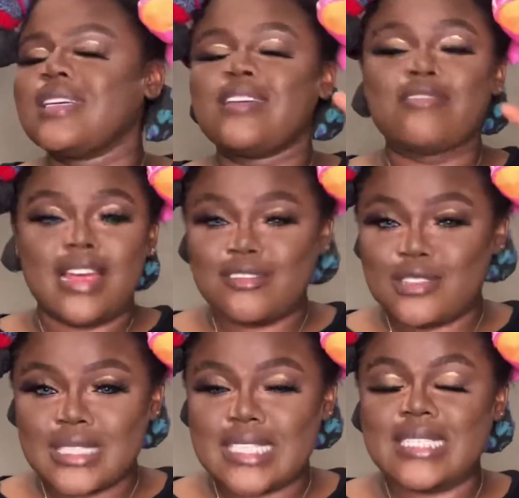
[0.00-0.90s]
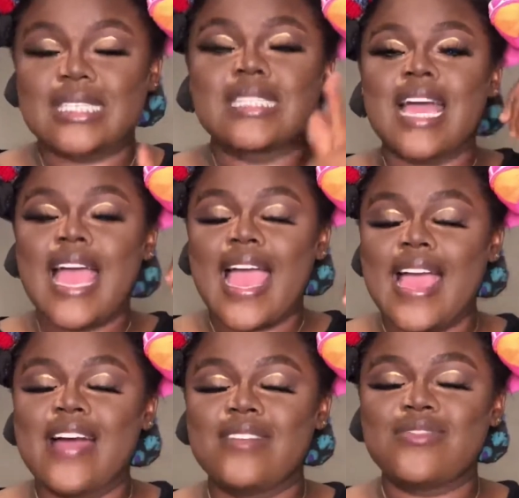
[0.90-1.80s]
Red roses
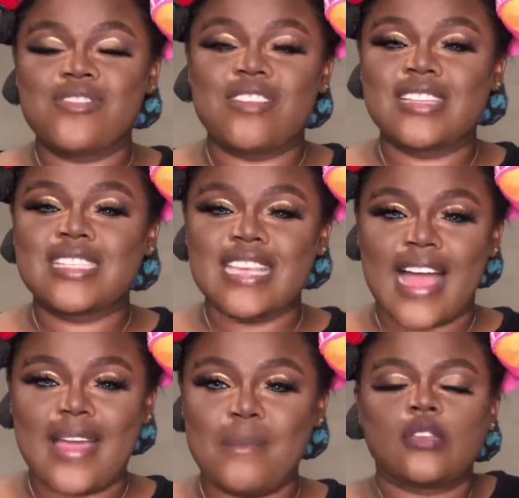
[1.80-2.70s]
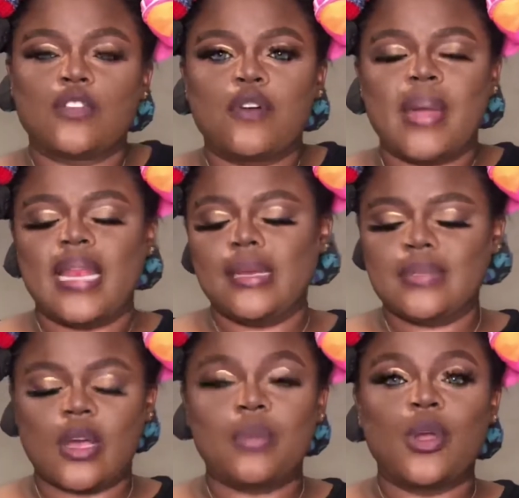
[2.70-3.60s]
every time. So for my lips,
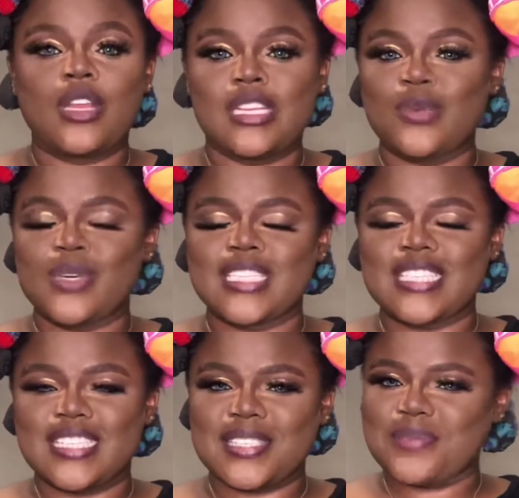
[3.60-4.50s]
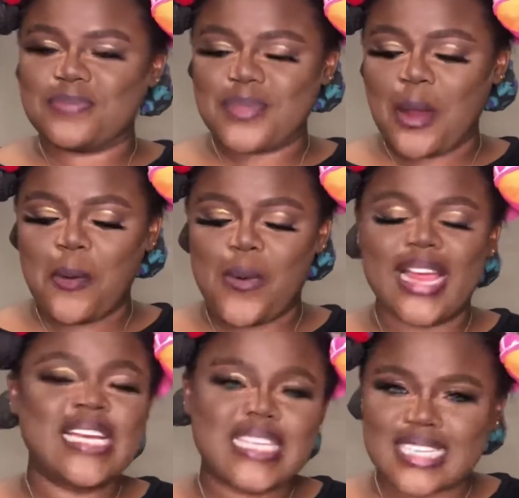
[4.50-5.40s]
I'll be going in with
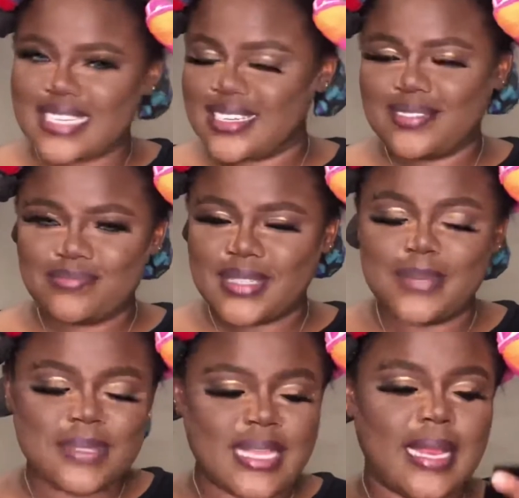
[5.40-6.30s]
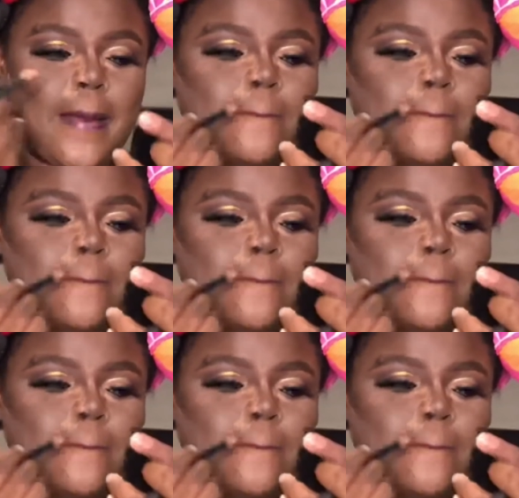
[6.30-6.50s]
red lip stain.